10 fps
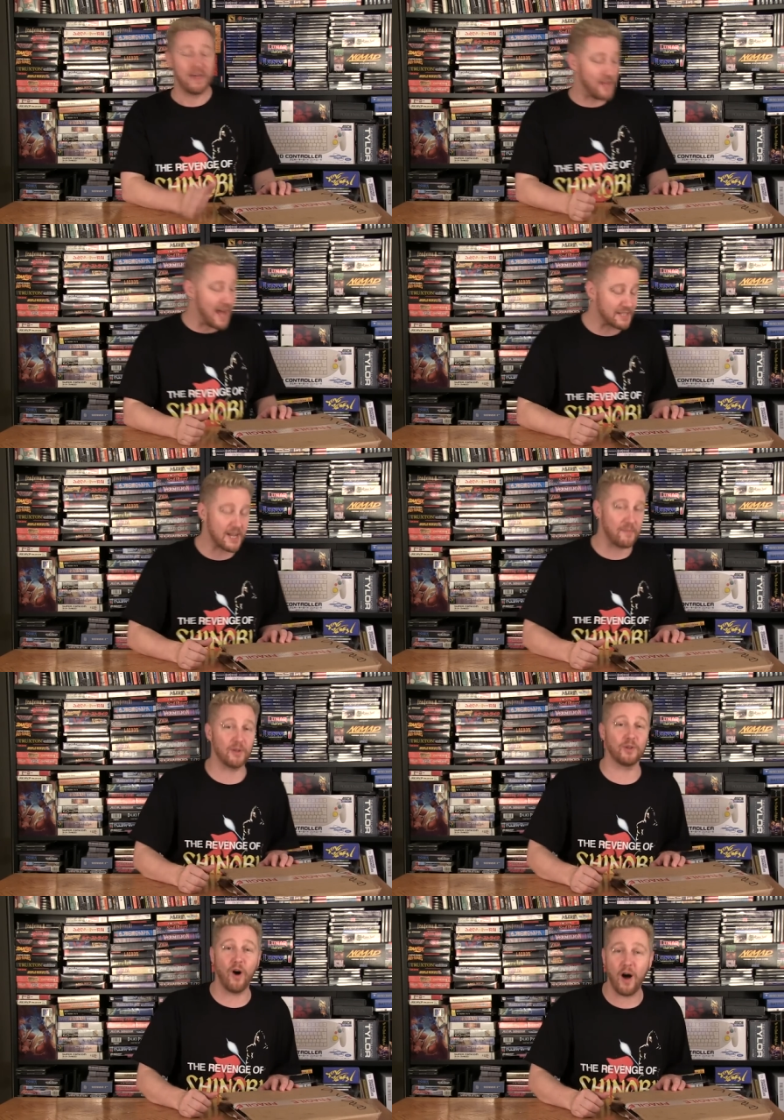They had to come a
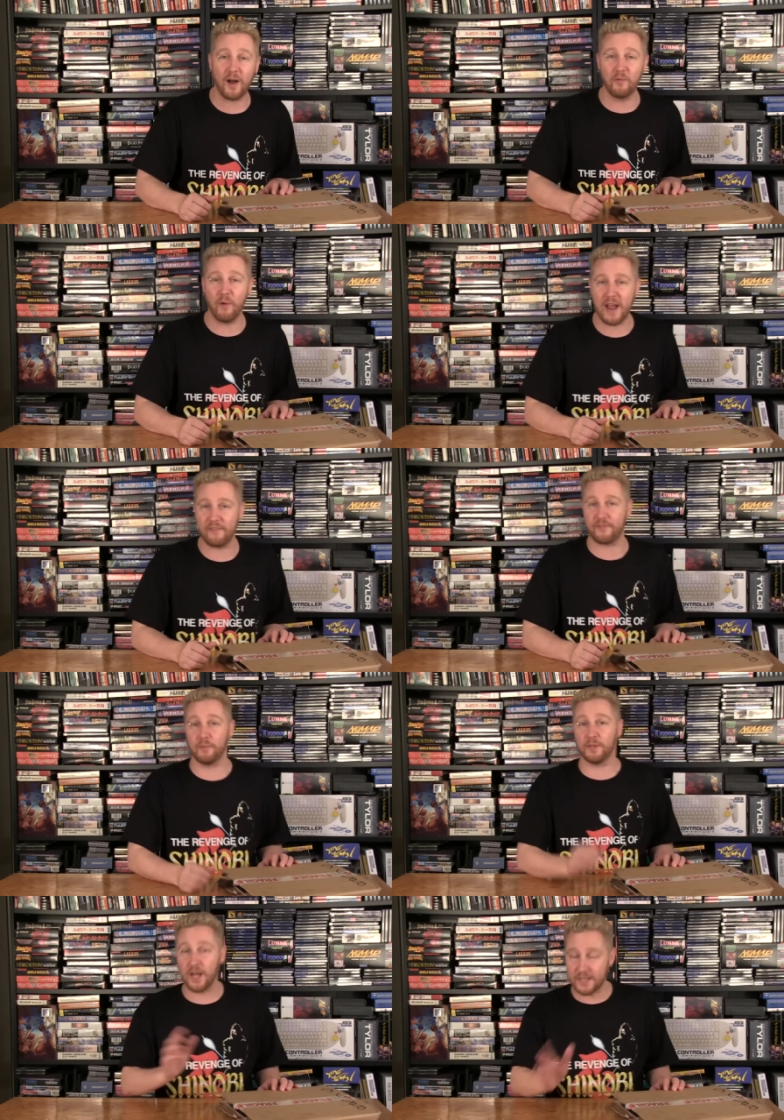long way
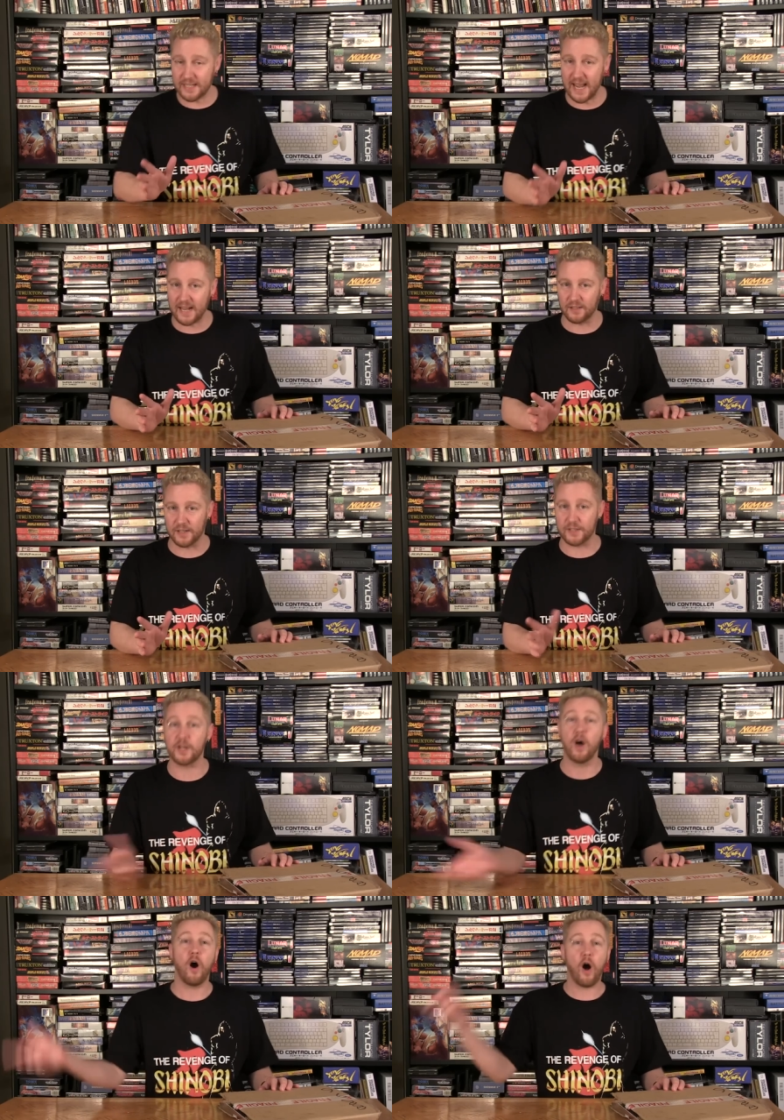from London, England,
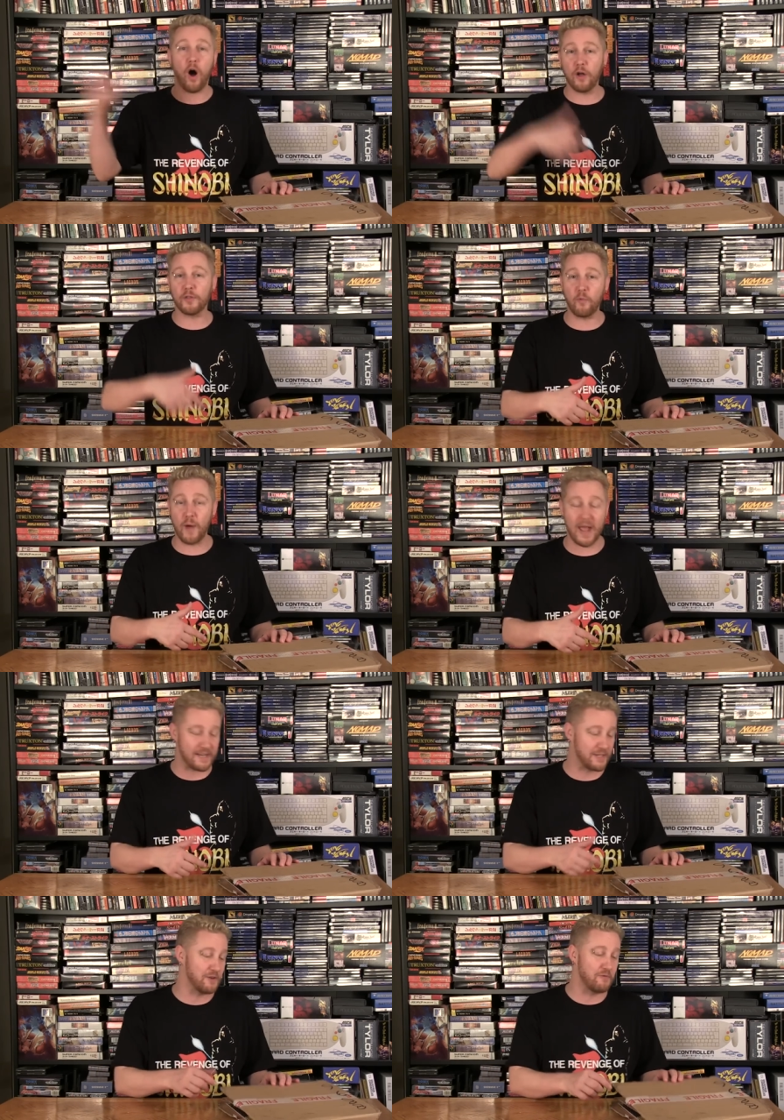all the
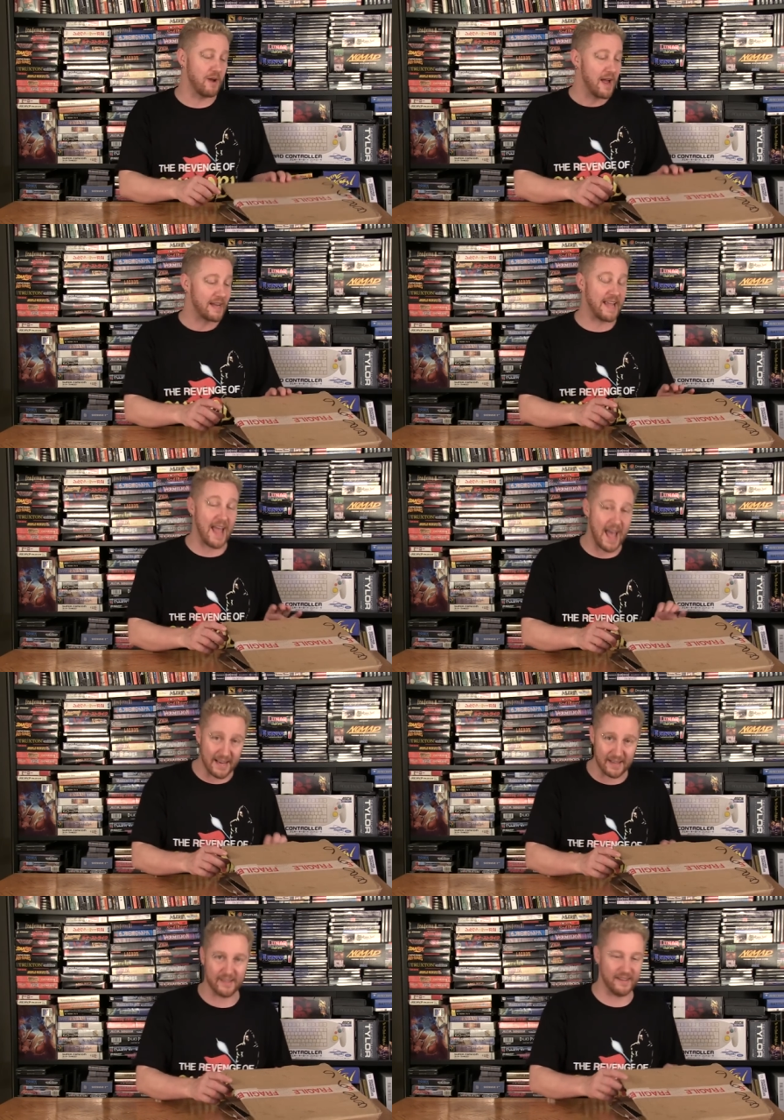way to
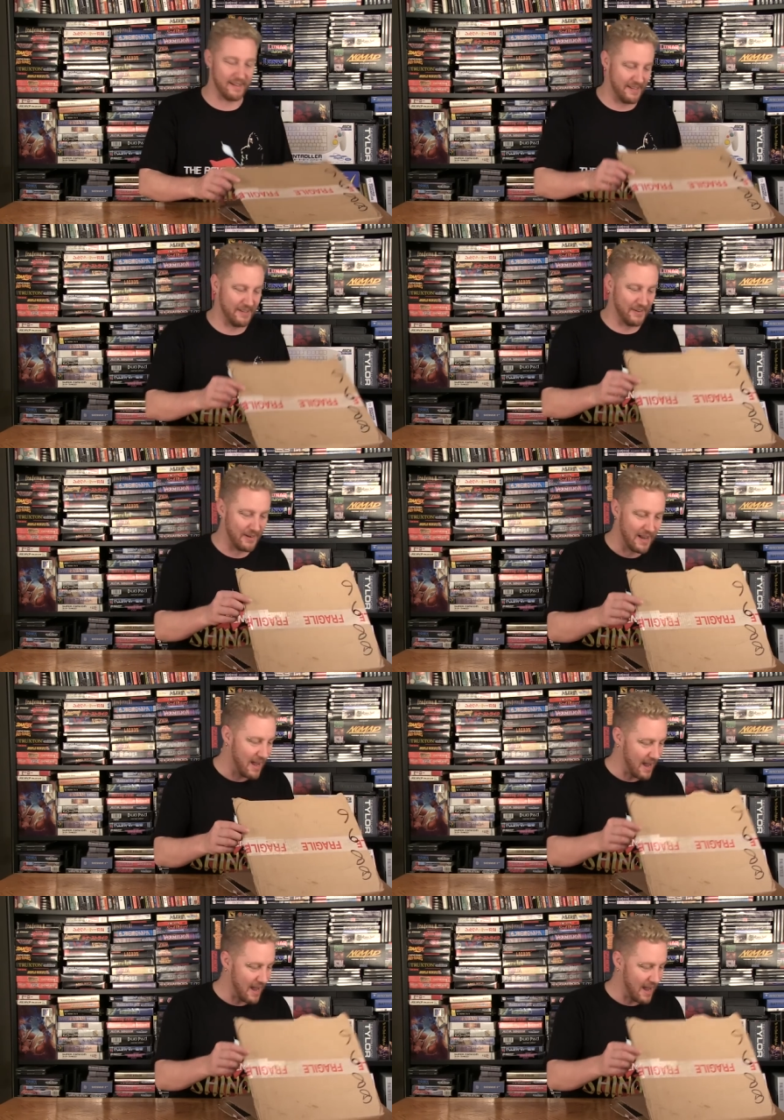Canada here.